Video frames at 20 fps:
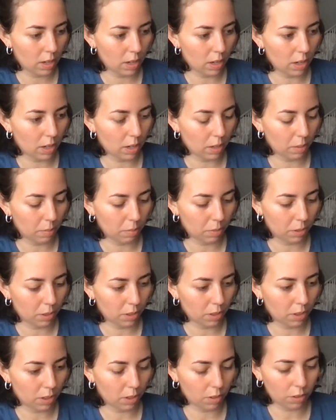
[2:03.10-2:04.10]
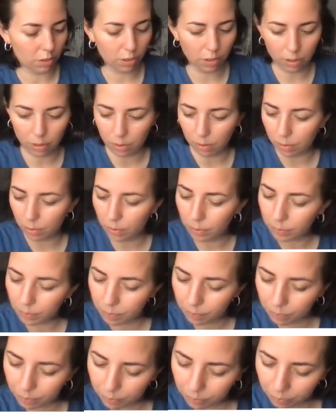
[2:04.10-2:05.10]
I'm just going to show...
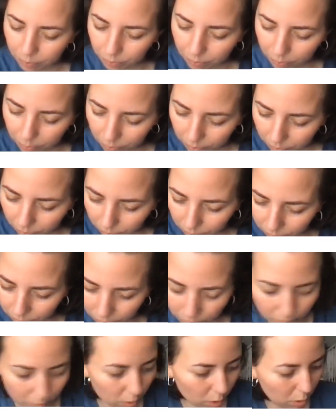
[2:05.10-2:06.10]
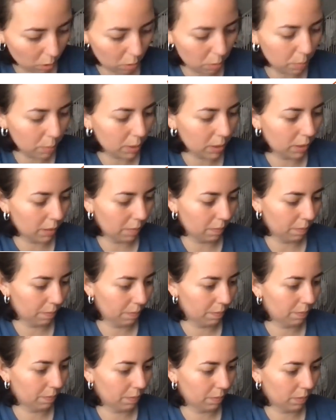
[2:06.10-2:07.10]
Oops,
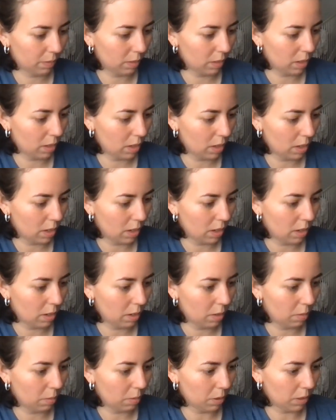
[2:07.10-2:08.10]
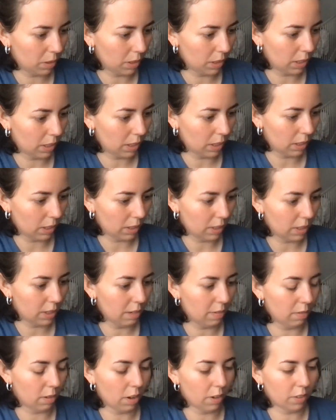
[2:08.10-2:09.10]
I want to hit
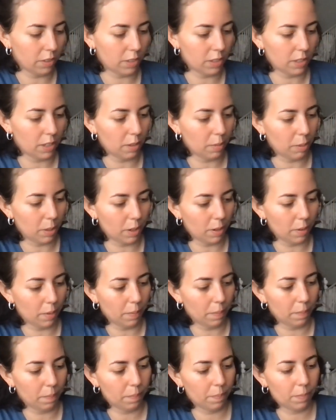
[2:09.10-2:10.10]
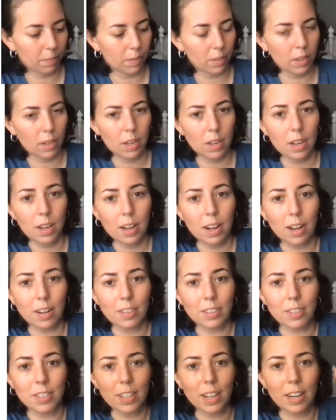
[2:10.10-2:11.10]
Steve Rogers. There we go. I'll
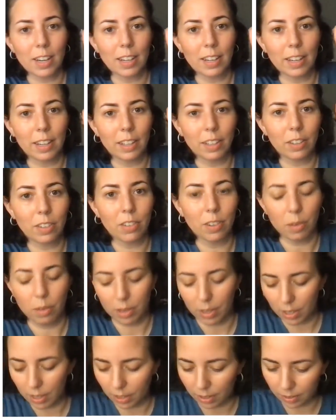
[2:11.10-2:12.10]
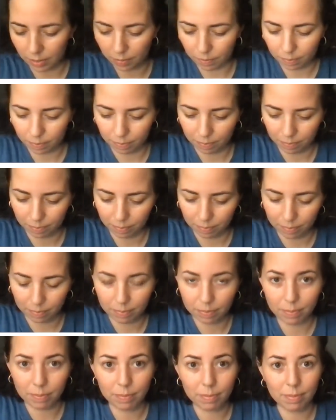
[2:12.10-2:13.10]
just kind of lightly show here.
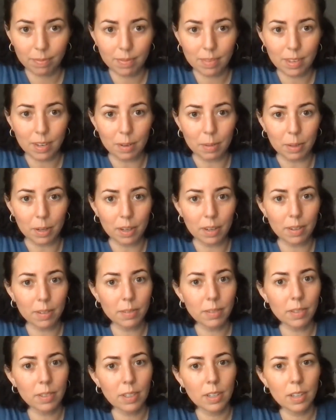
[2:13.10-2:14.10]
There we go.